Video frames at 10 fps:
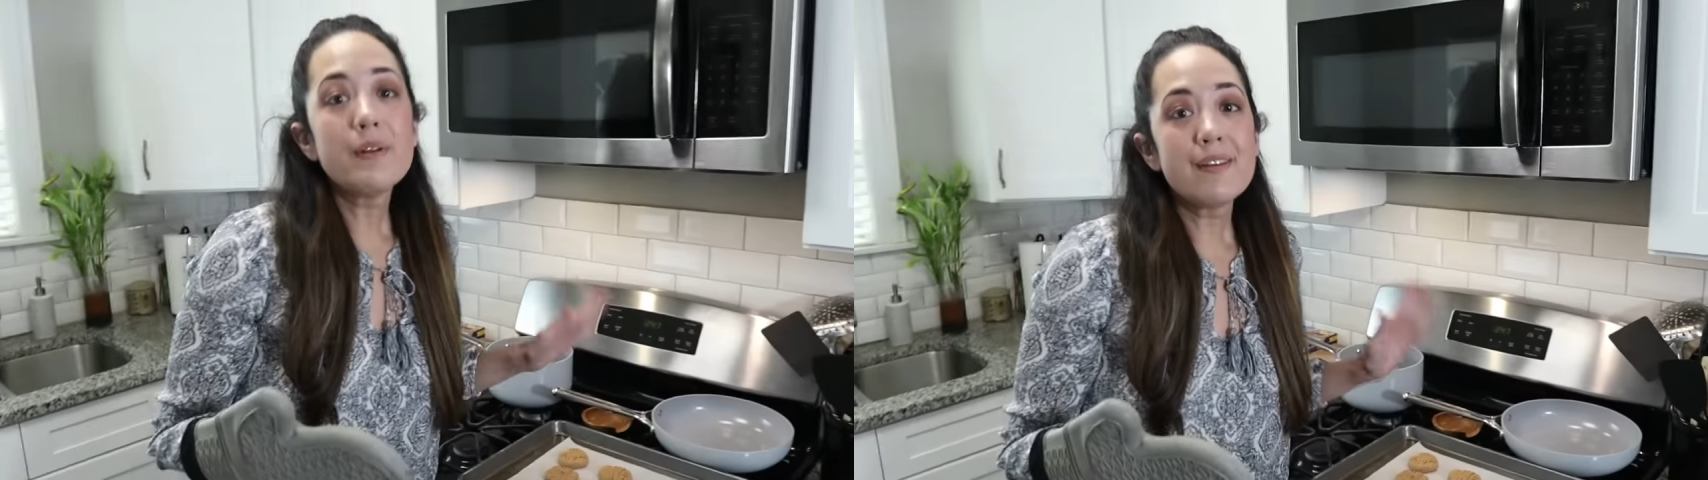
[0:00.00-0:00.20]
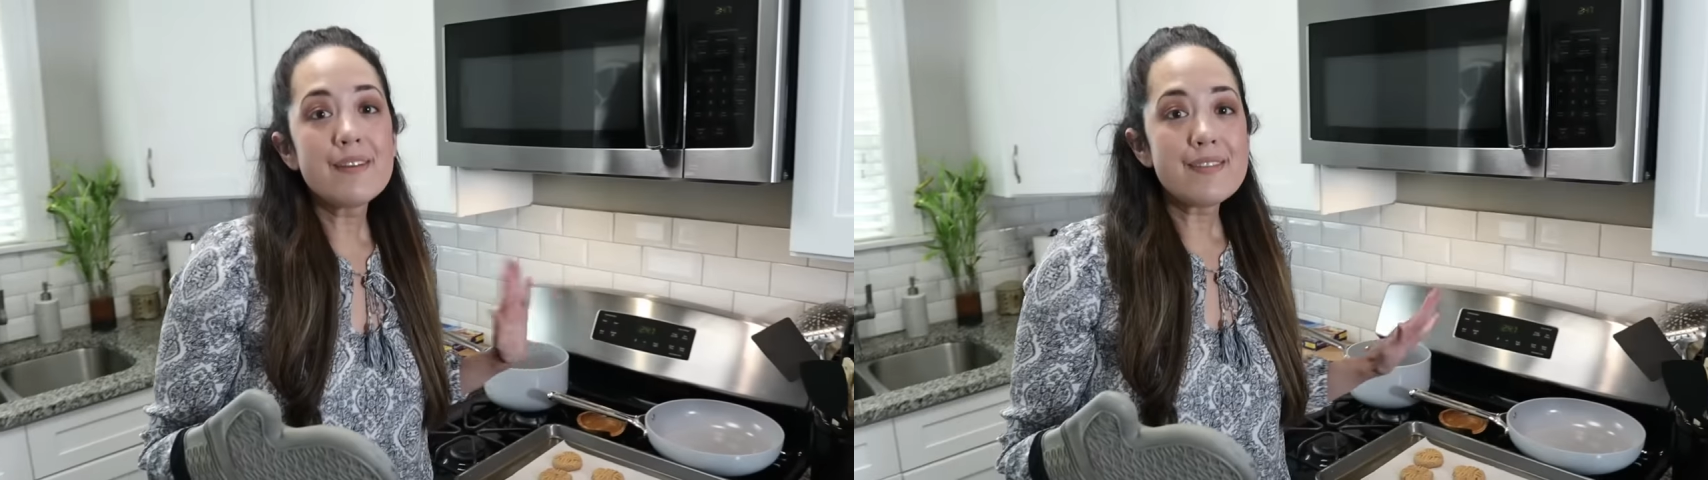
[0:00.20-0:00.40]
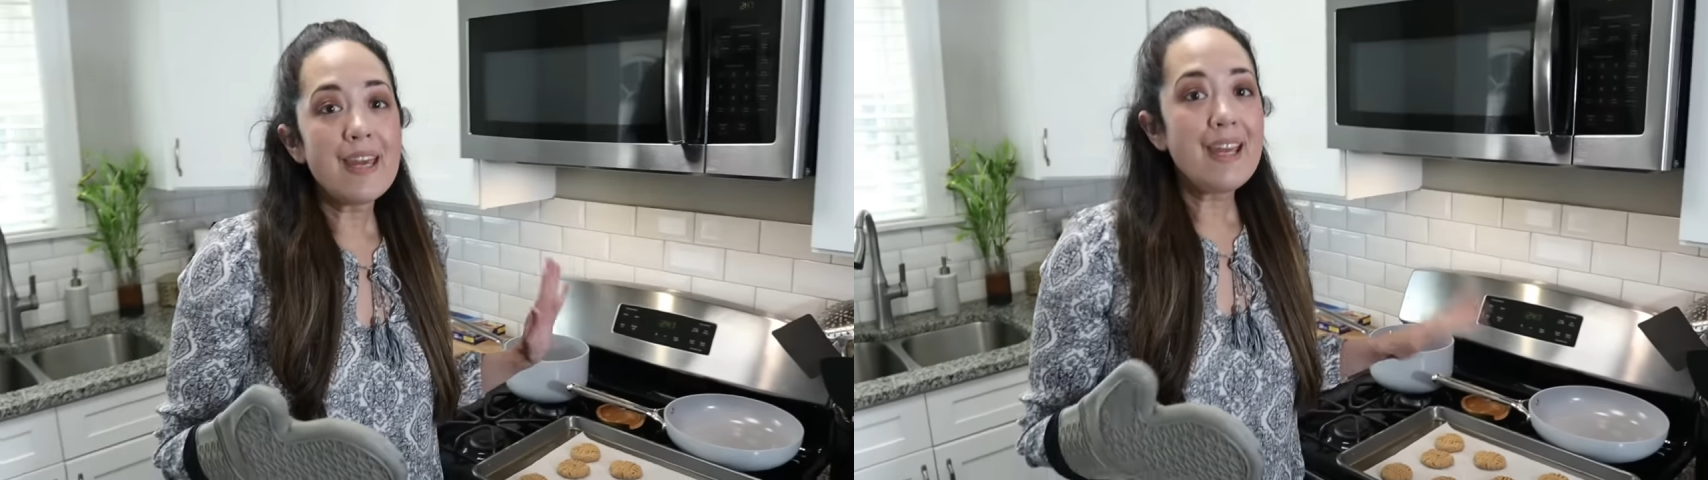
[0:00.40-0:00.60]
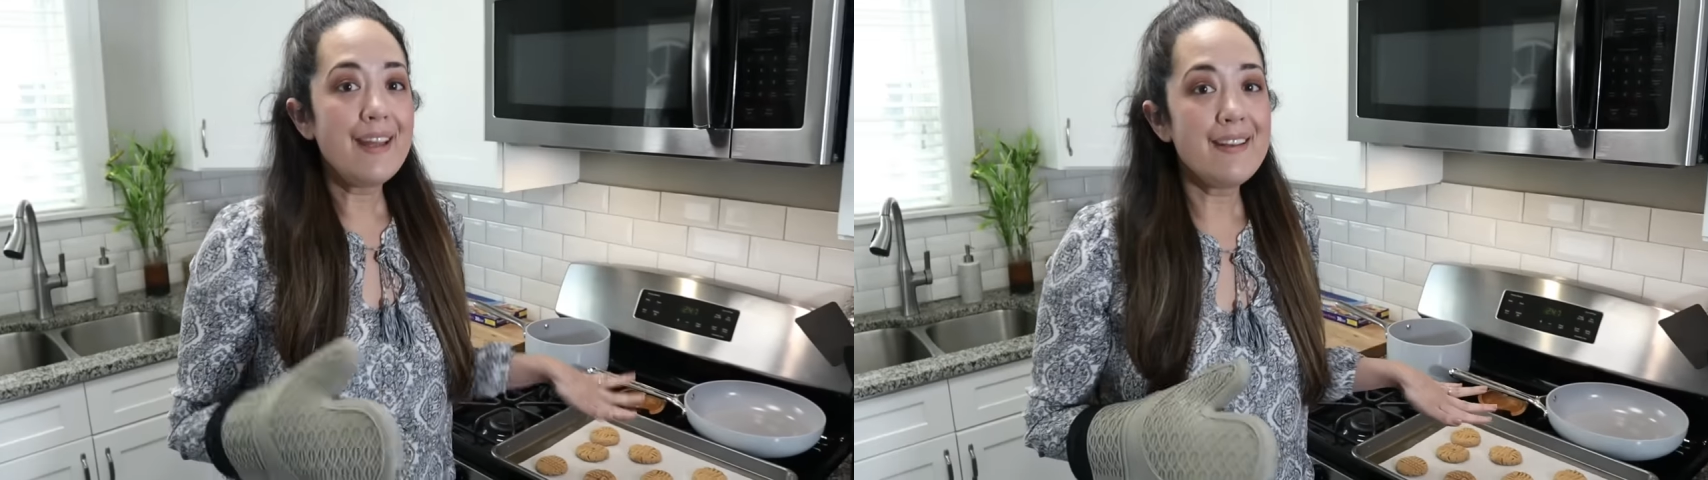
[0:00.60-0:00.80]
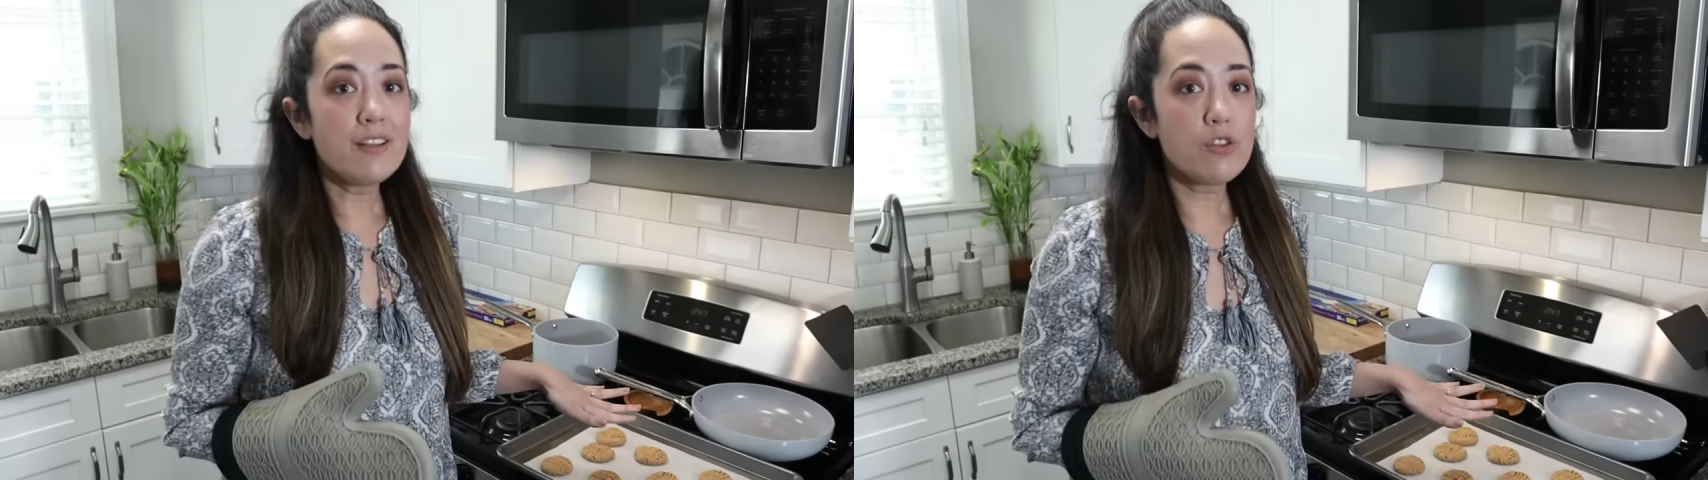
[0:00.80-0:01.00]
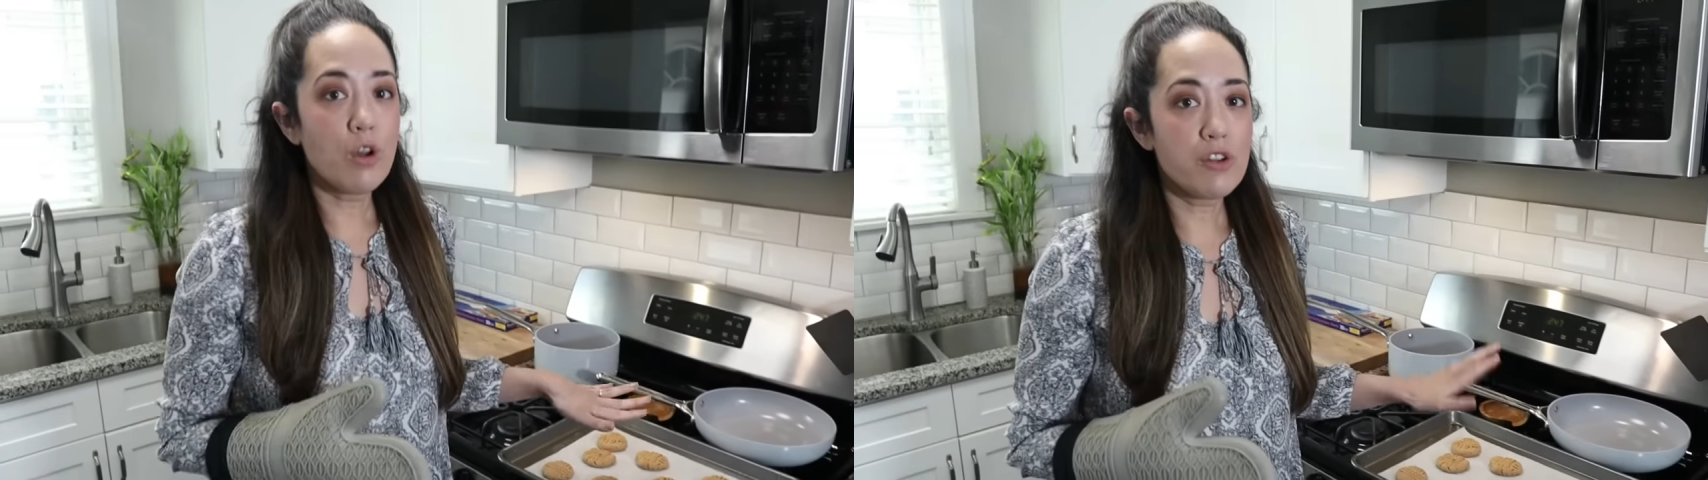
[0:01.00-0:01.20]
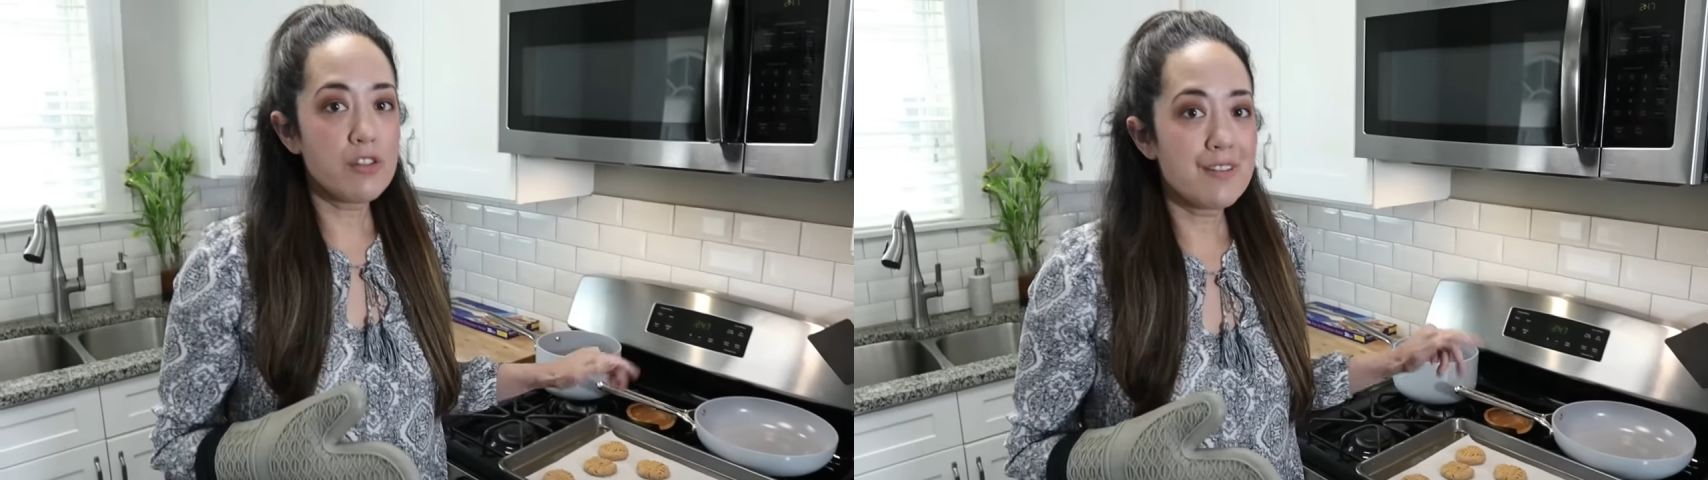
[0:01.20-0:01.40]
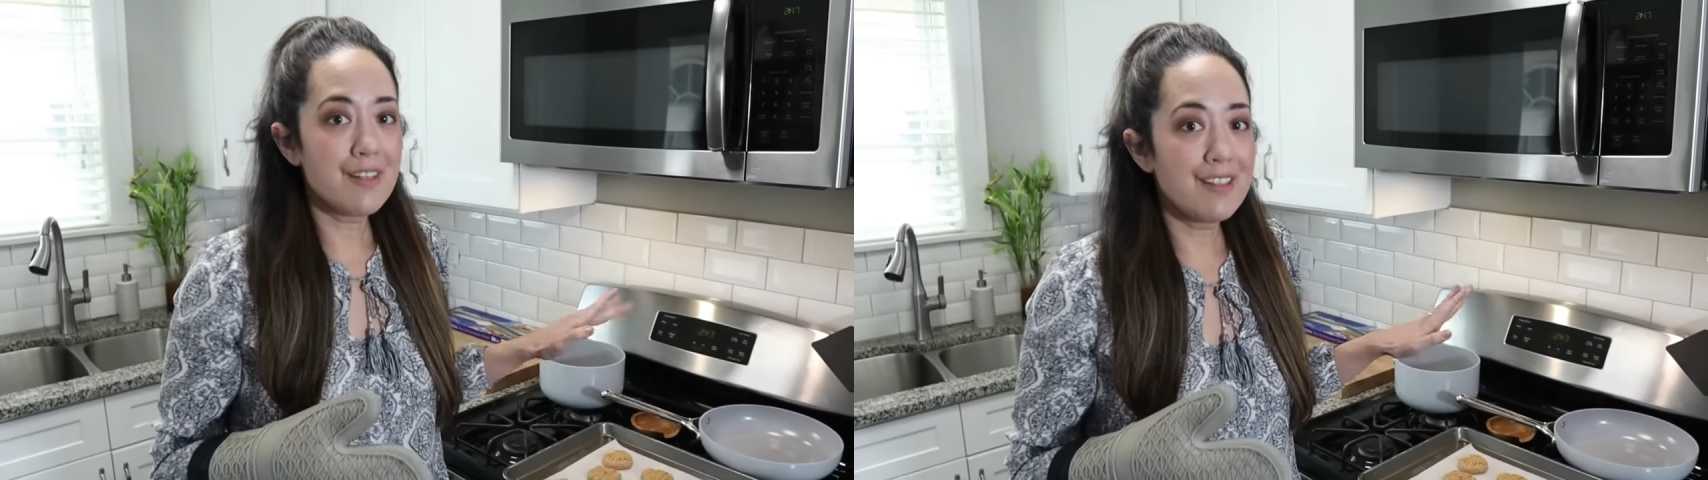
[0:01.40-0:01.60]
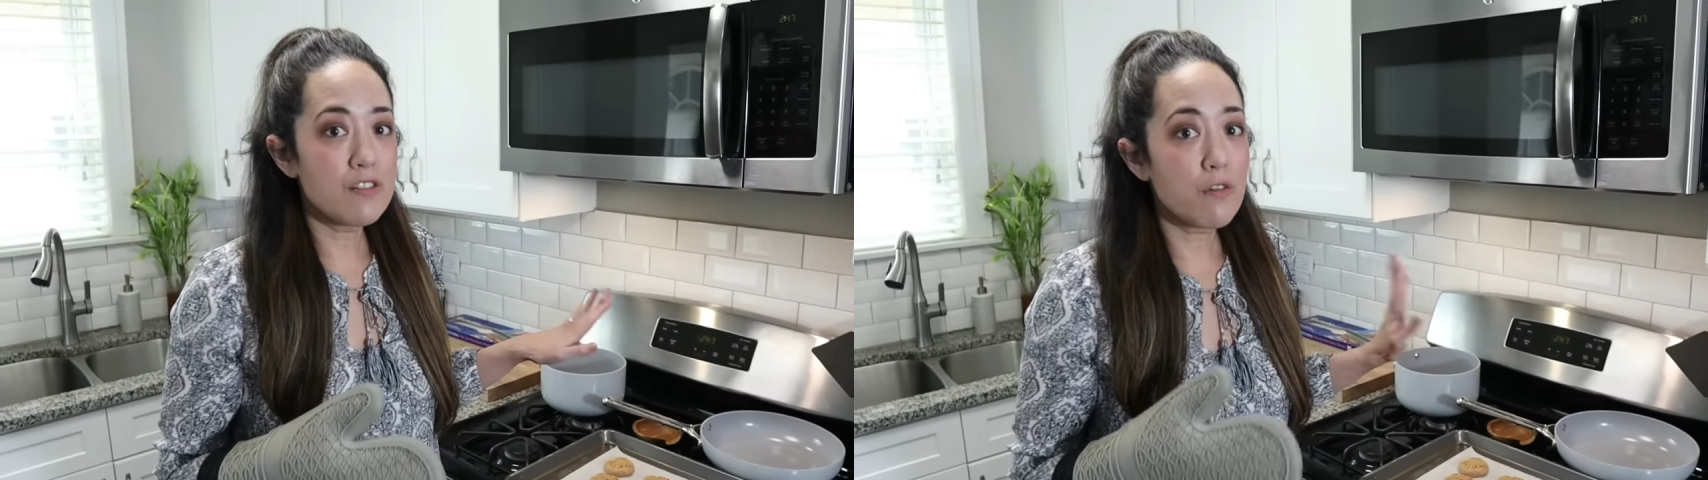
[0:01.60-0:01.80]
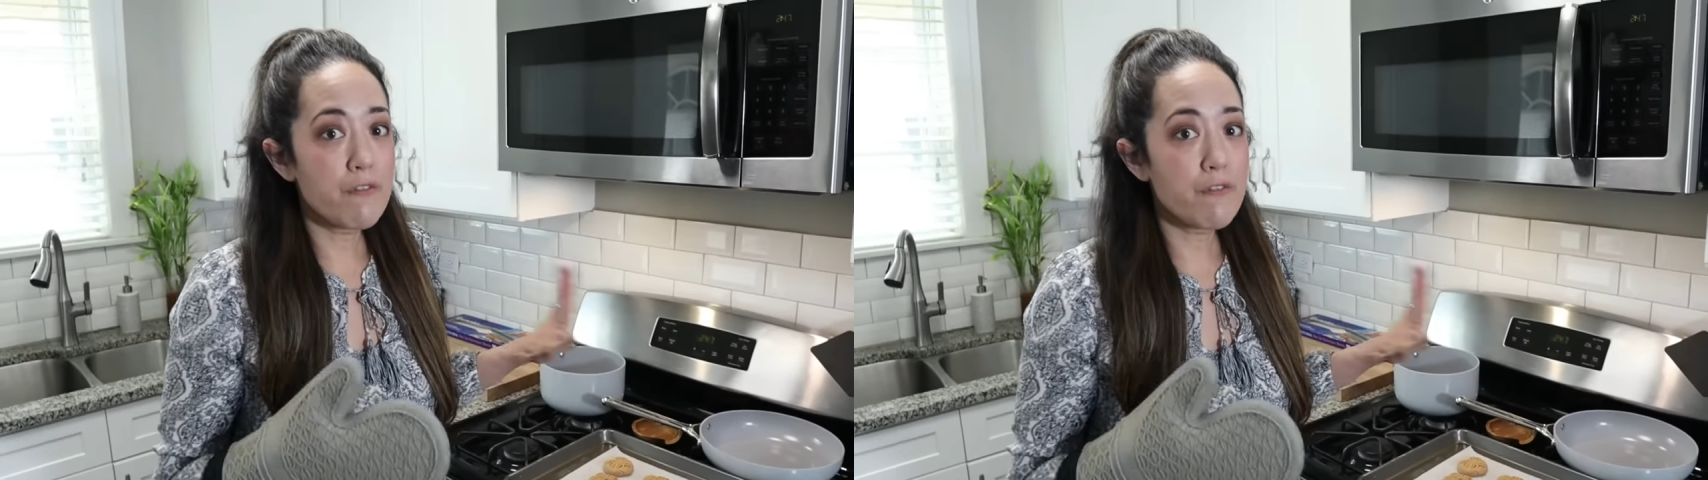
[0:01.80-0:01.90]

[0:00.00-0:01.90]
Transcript: it did say in the instructions that these are